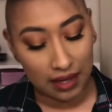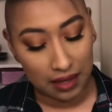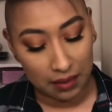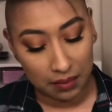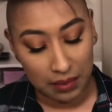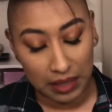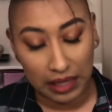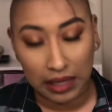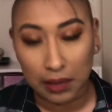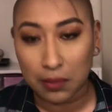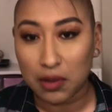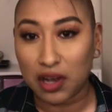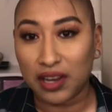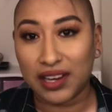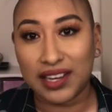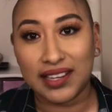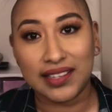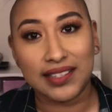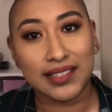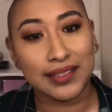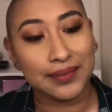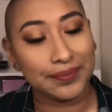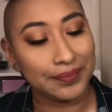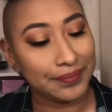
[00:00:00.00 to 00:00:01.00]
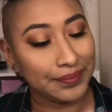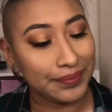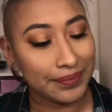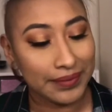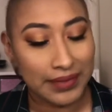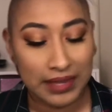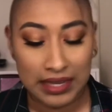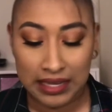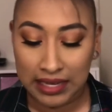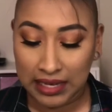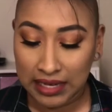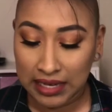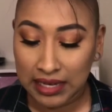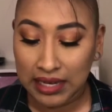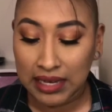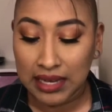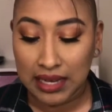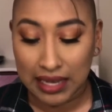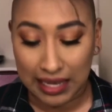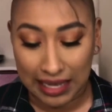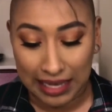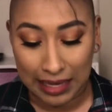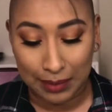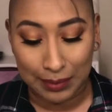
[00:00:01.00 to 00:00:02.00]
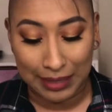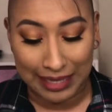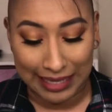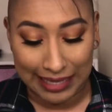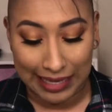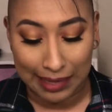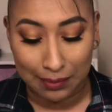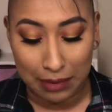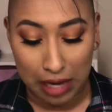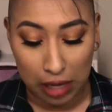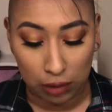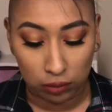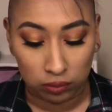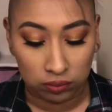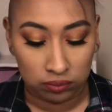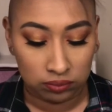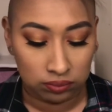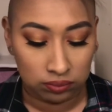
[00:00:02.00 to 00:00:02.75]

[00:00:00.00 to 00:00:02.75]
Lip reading: I mean, come on, guys. I mean, come on.